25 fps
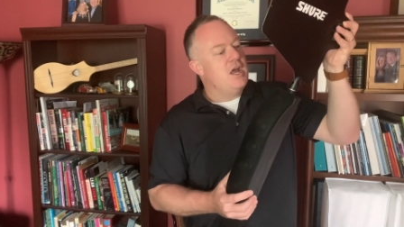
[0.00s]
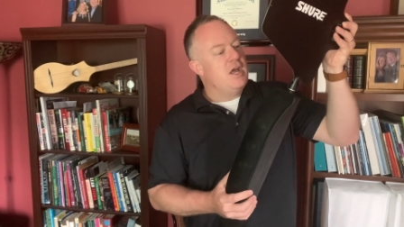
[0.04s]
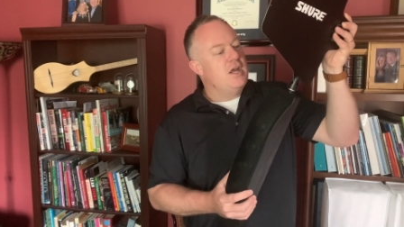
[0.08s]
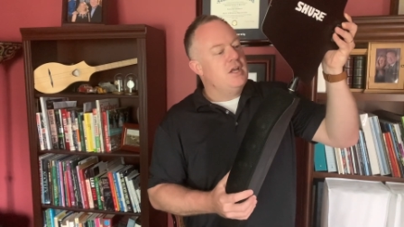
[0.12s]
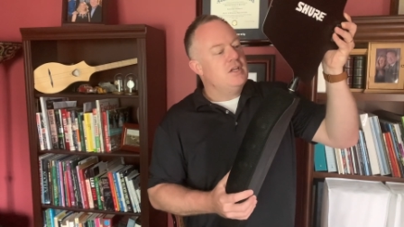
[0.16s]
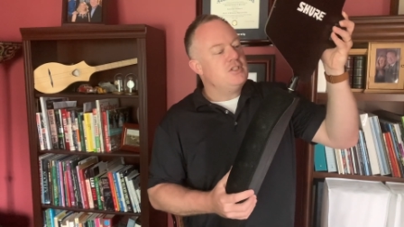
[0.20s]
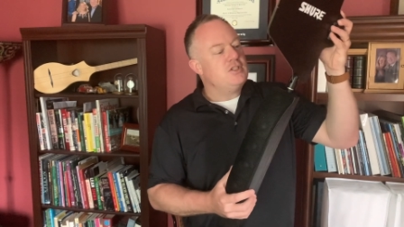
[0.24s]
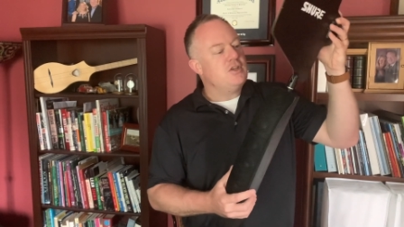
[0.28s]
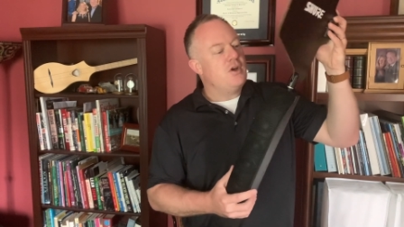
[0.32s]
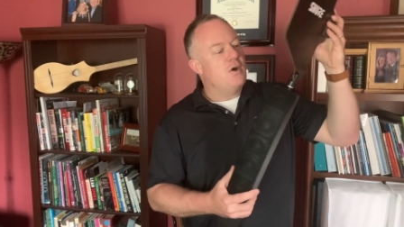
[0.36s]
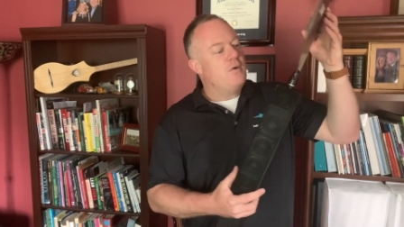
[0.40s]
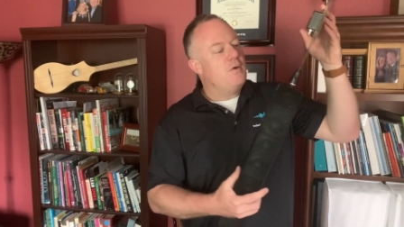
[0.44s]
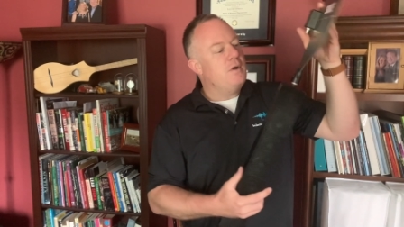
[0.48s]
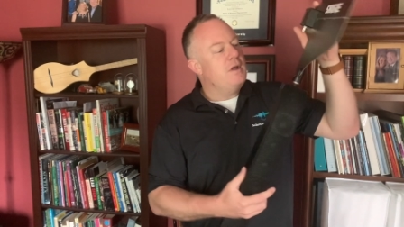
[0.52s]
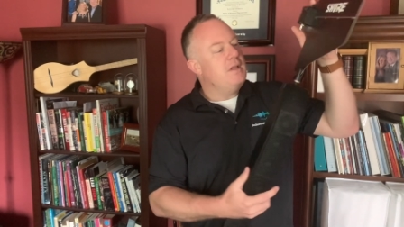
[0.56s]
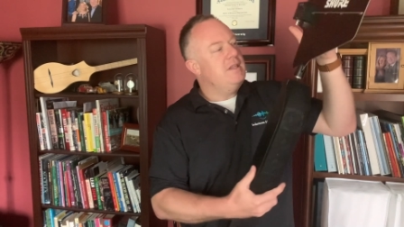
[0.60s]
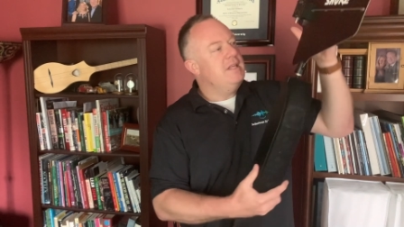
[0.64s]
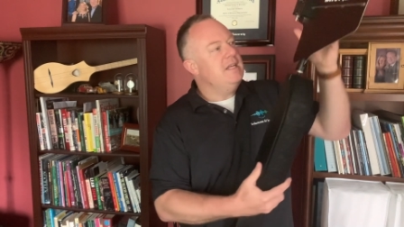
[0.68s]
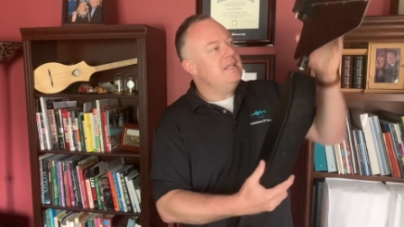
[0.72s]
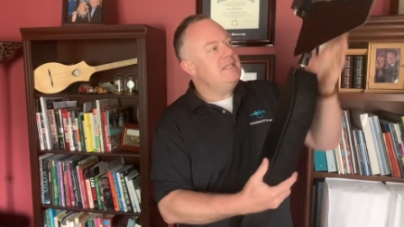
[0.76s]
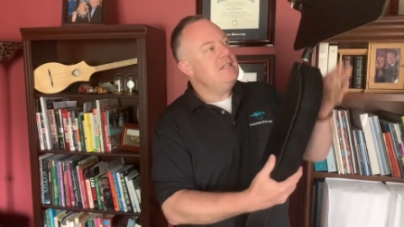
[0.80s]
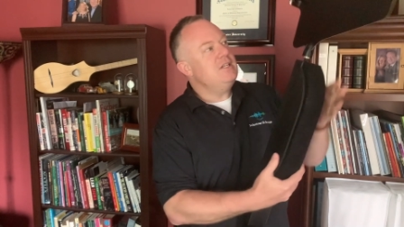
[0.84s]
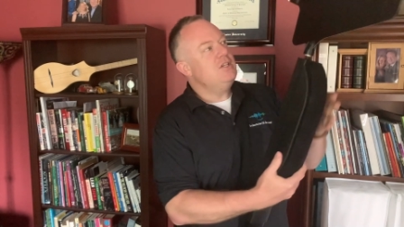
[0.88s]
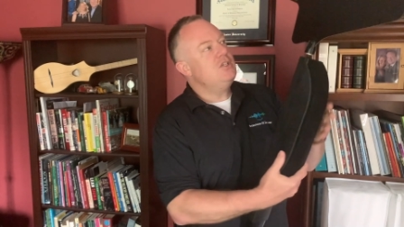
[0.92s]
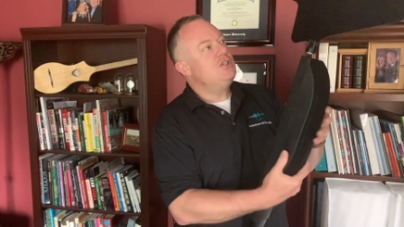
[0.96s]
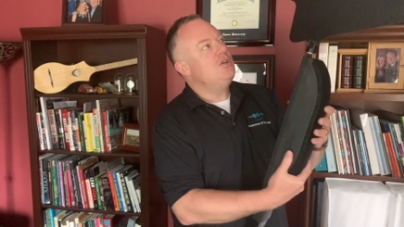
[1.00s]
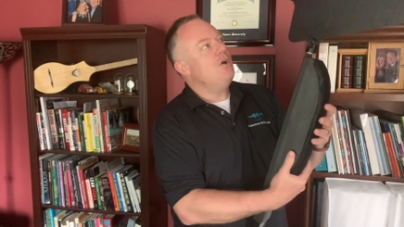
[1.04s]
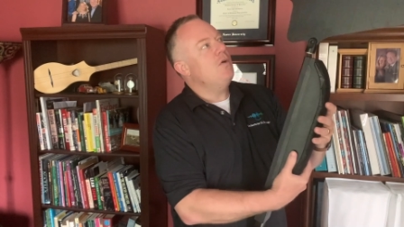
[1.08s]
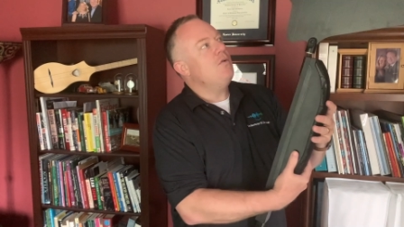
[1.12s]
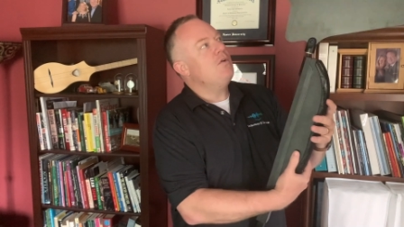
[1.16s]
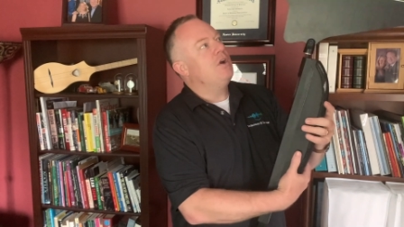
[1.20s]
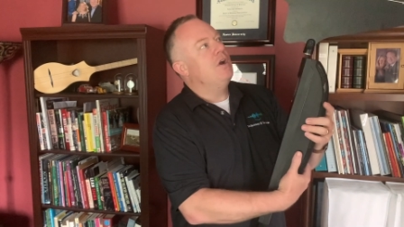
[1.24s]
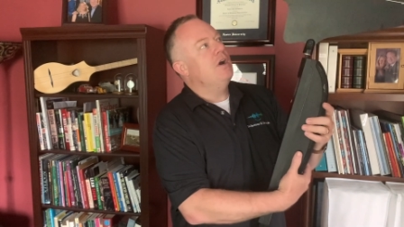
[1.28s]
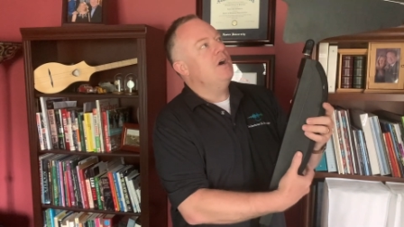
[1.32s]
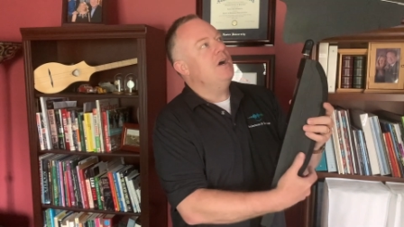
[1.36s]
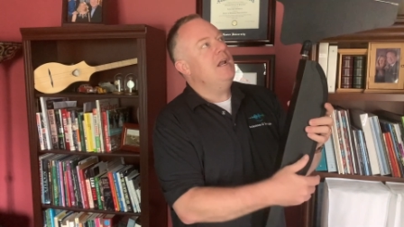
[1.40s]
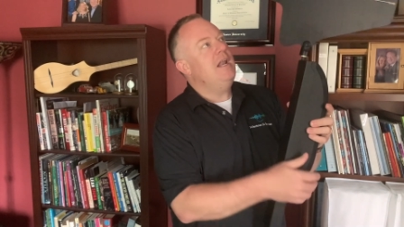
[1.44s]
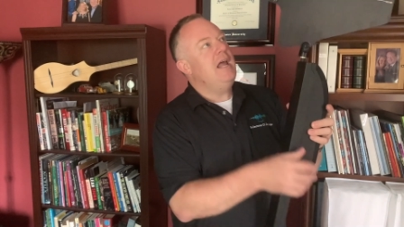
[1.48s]
So this is so
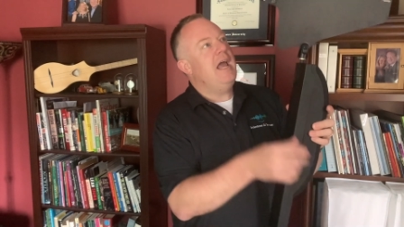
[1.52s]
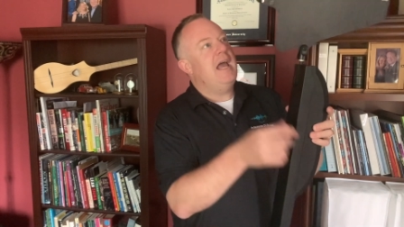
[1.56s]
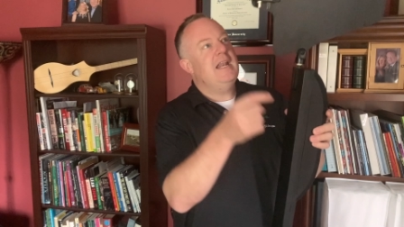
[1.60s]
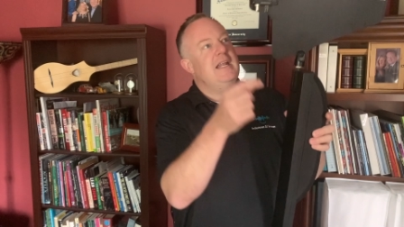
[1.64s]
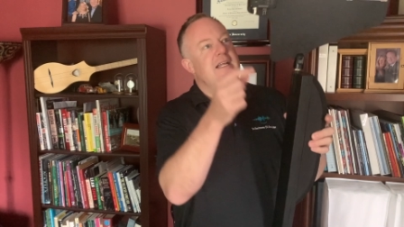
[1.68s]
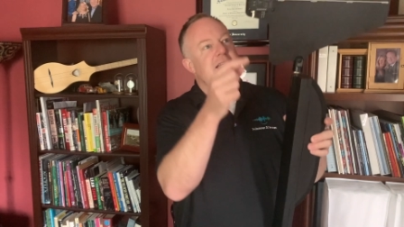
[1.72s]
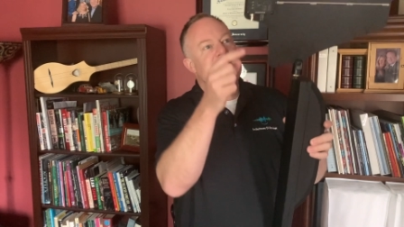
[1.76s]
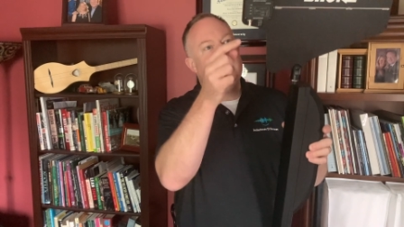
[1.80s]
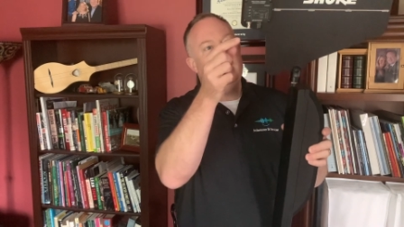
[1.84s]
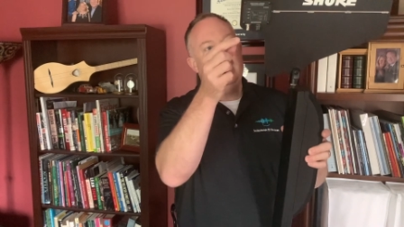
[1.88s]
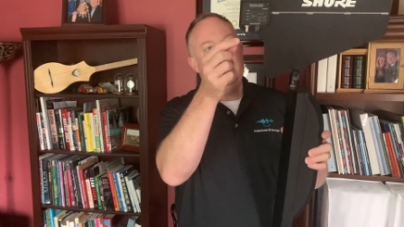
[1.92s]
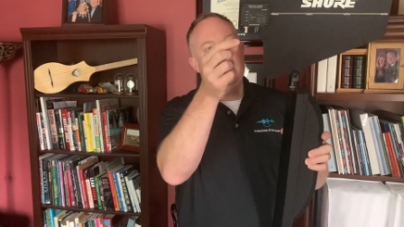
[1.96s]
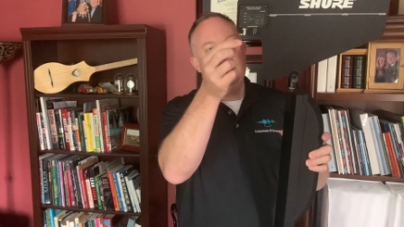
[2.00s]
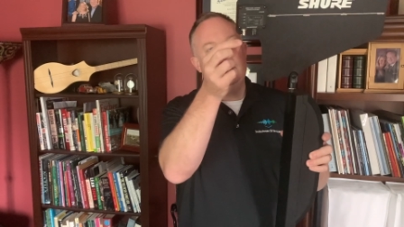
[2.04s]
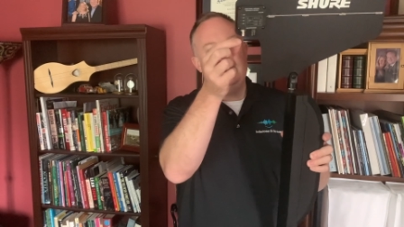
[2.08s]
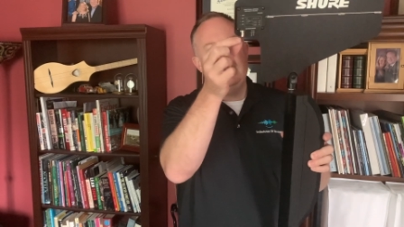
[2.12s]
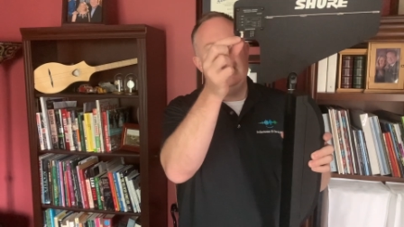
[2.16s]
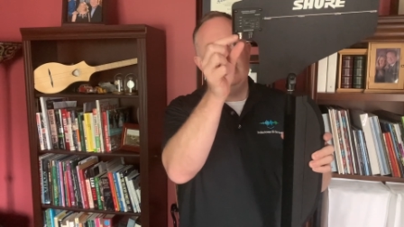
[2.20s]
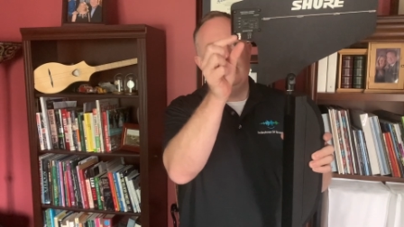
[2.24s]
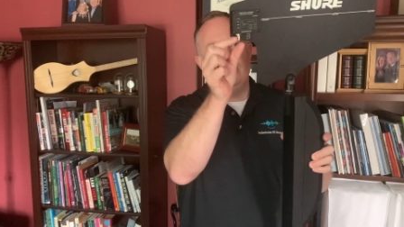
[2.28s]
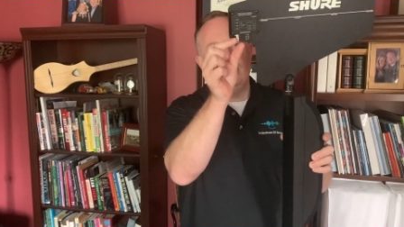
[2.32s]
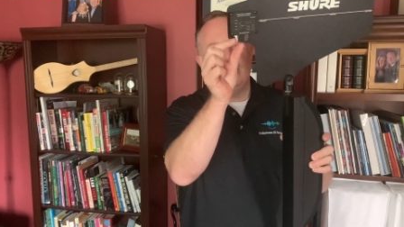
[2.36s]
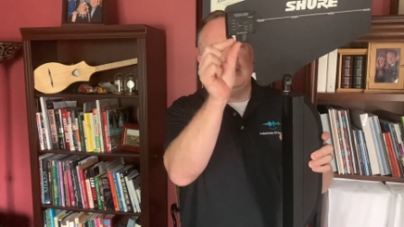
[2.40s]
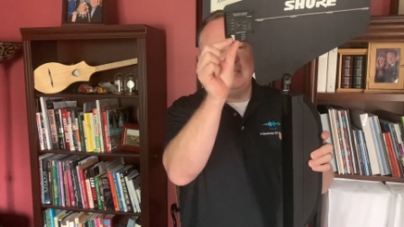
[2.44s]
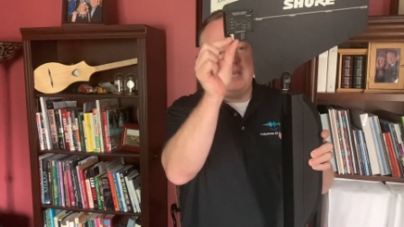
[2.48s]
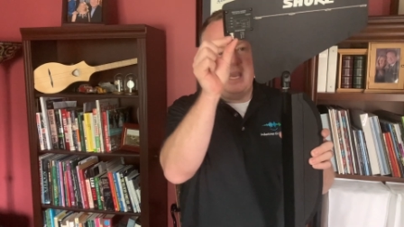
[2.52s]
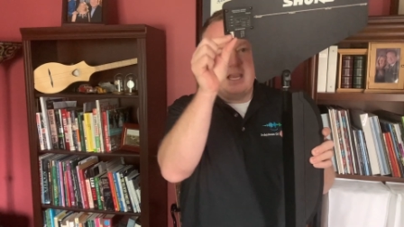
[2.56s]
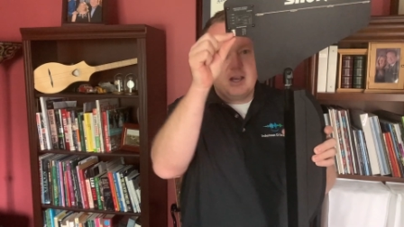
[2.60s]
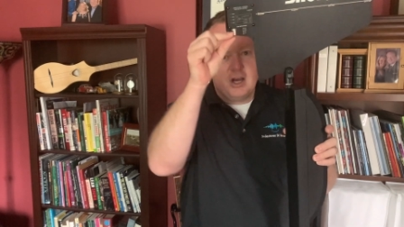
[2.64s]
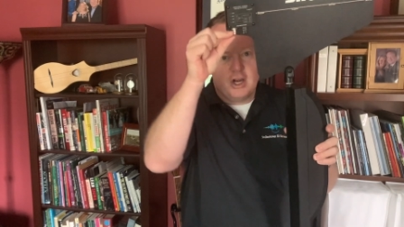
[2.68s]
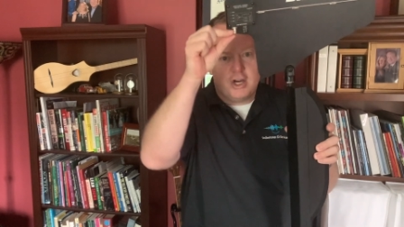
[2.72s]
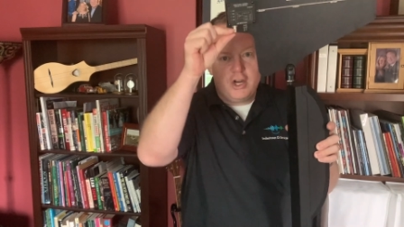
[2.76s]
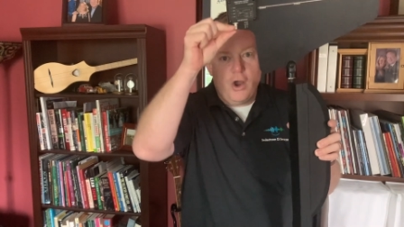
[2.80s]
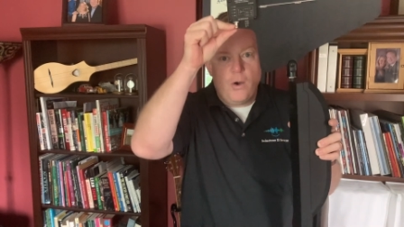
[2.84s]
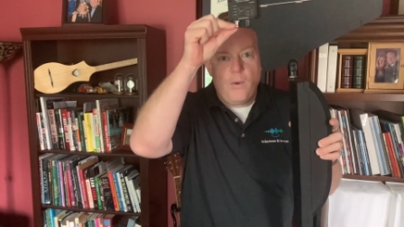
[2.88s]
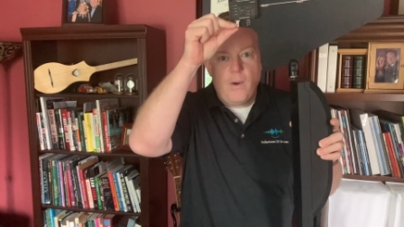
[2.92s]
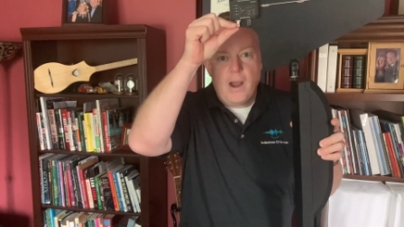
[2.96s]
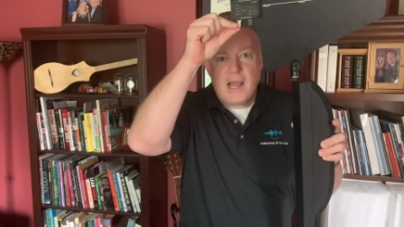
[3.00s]
good, and it's easy to take a
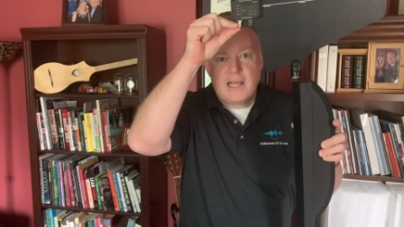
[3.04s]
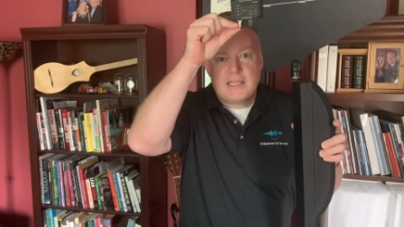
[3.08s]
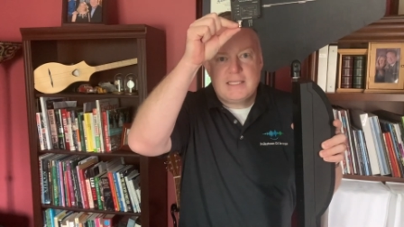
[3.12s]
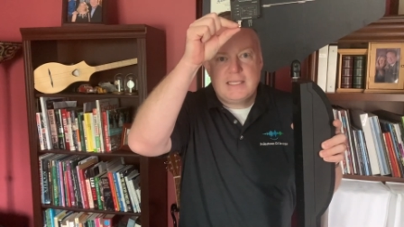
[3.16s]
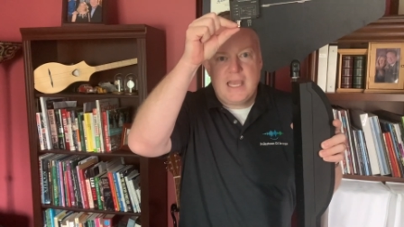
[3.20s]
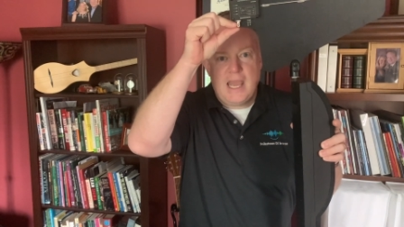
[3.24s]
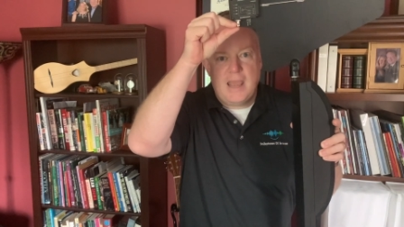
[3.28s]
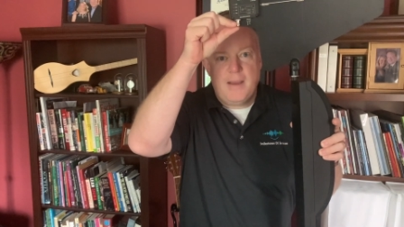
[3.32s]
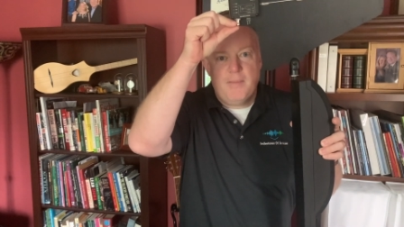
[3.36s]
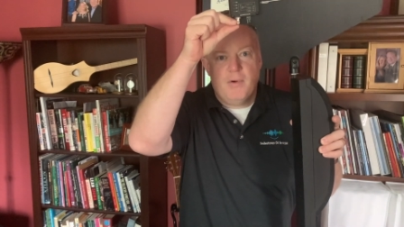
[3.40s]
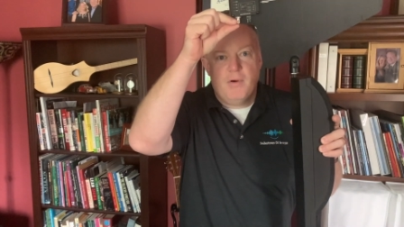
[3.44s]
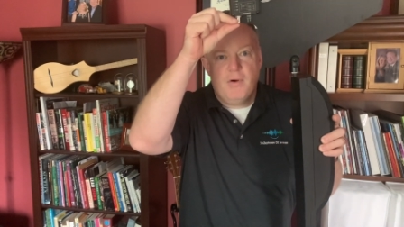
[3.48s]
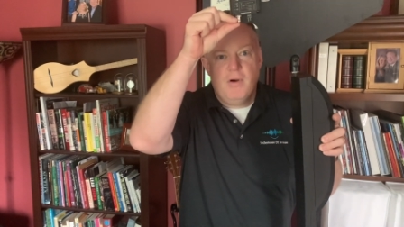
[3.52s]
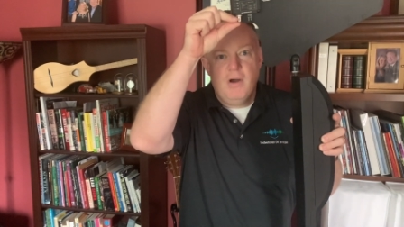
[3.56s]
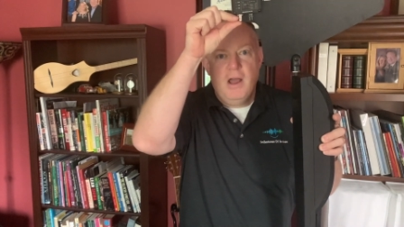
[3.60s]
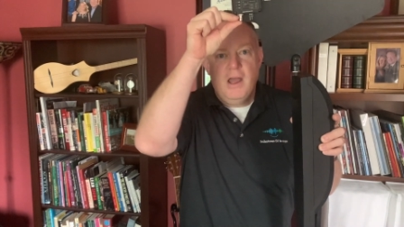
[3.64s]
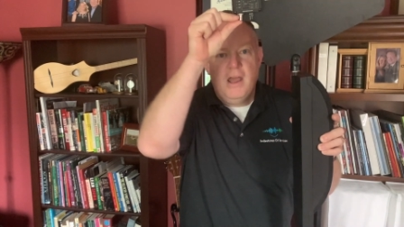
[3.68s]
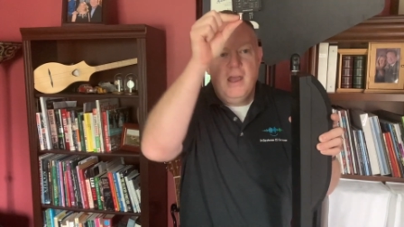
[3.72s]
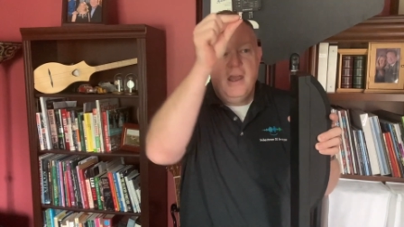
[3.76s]
coax cable